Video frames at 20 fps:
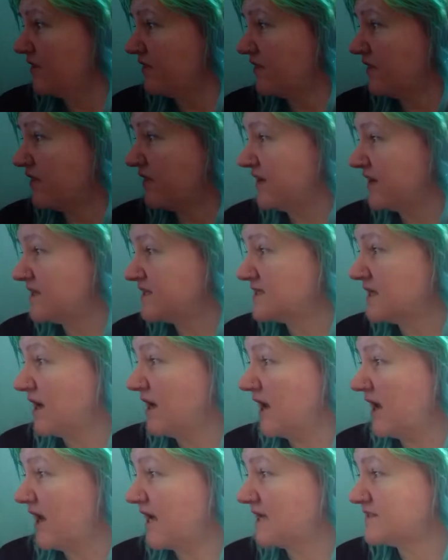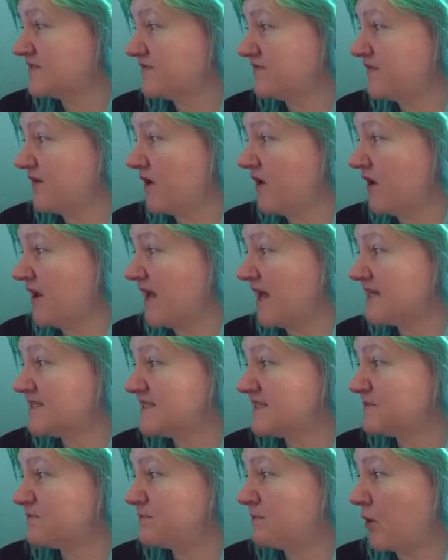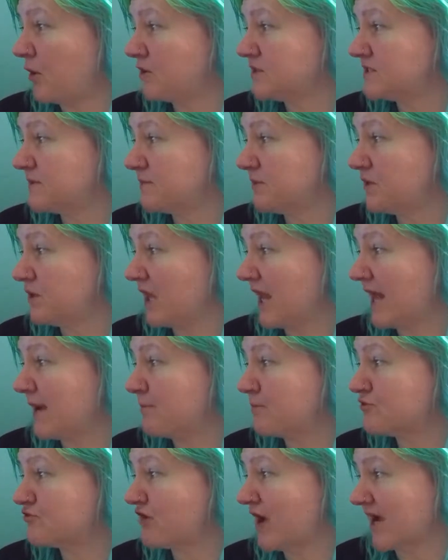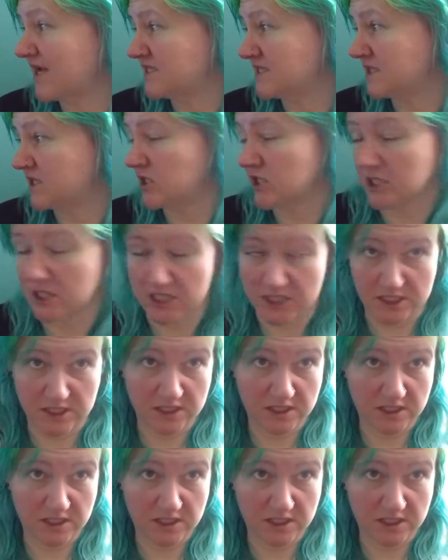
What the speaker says: The thing is, as far as is possible and practical,